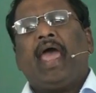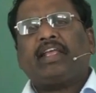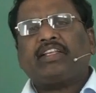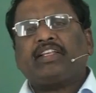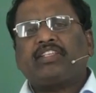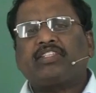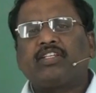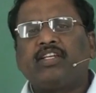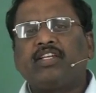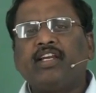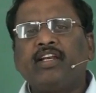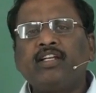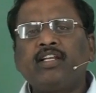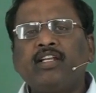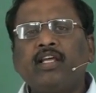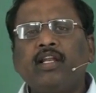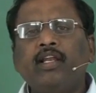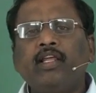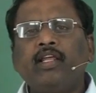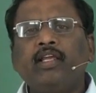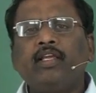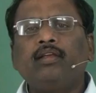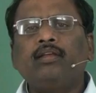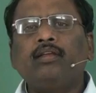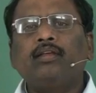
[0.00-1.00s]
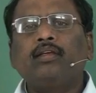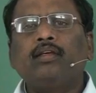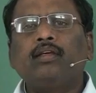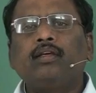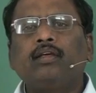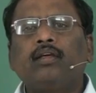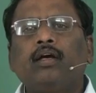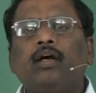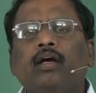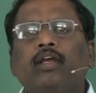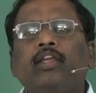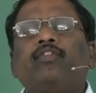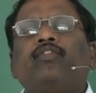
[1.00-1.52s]
Accidentally,
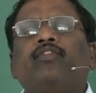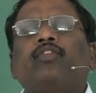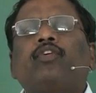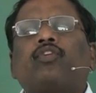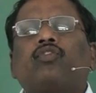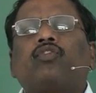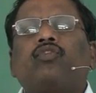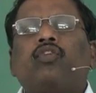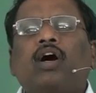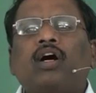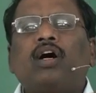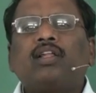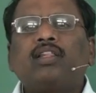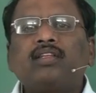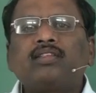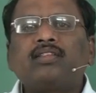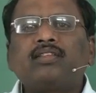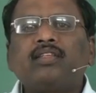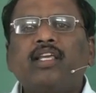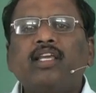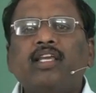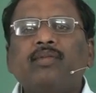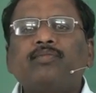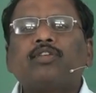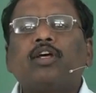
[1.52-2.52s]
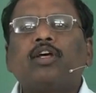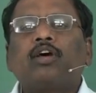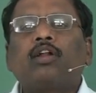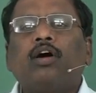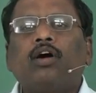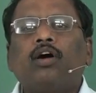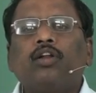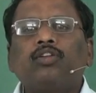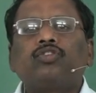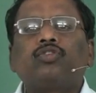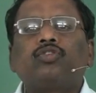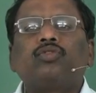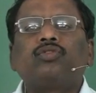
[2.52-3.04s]
if your father's names
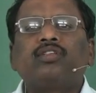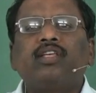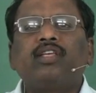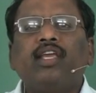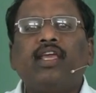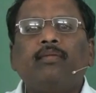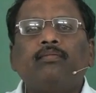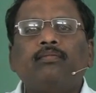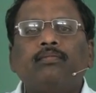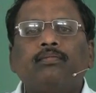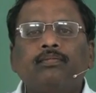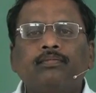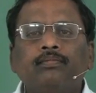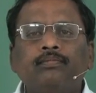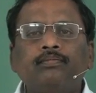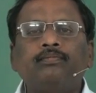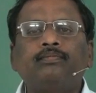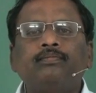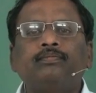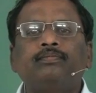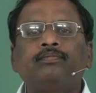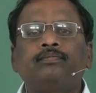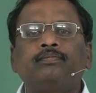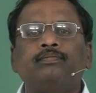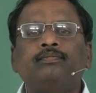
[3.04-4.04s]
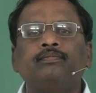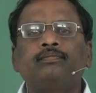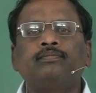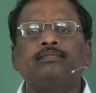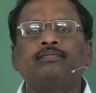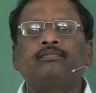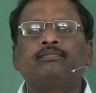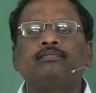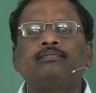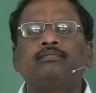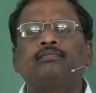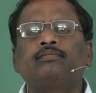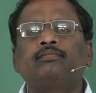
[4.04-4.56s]
are also same,
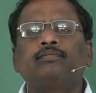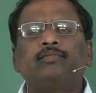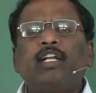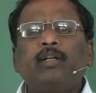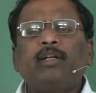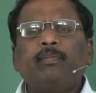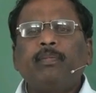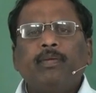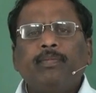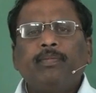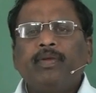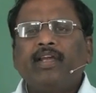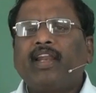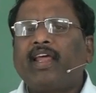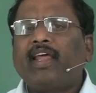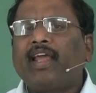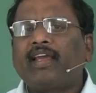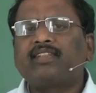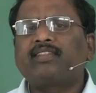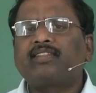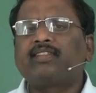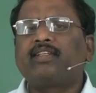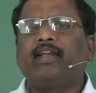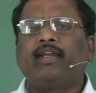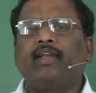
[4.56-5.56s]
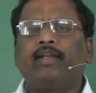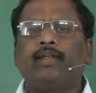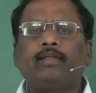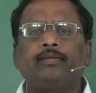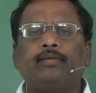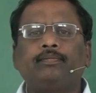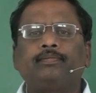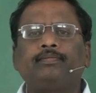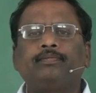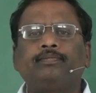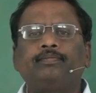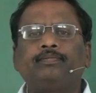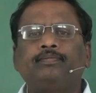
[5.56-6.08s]
that may be an
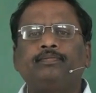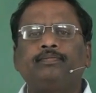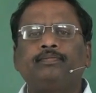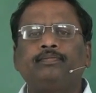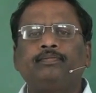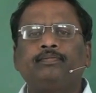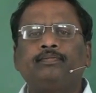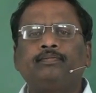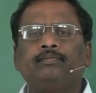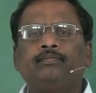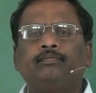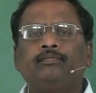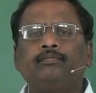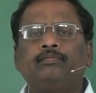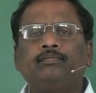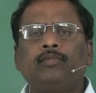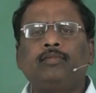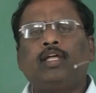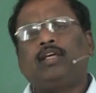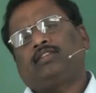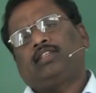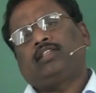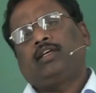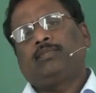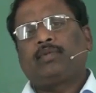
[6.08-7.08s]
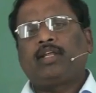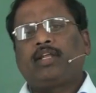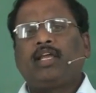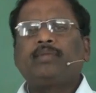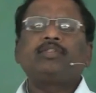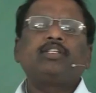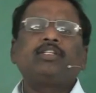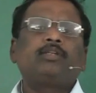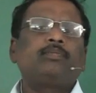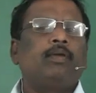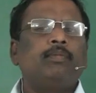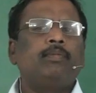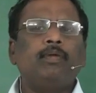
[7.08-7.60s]
accident. Or
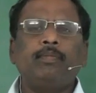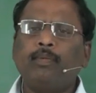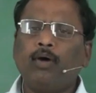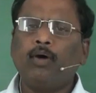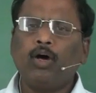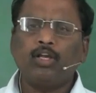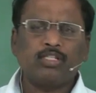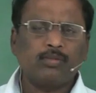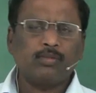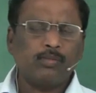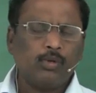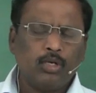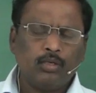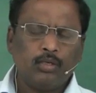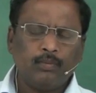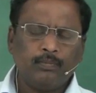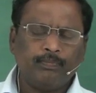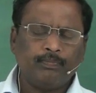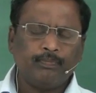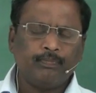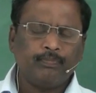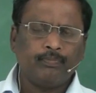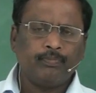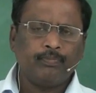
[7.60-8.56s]
sometimes it may be possible.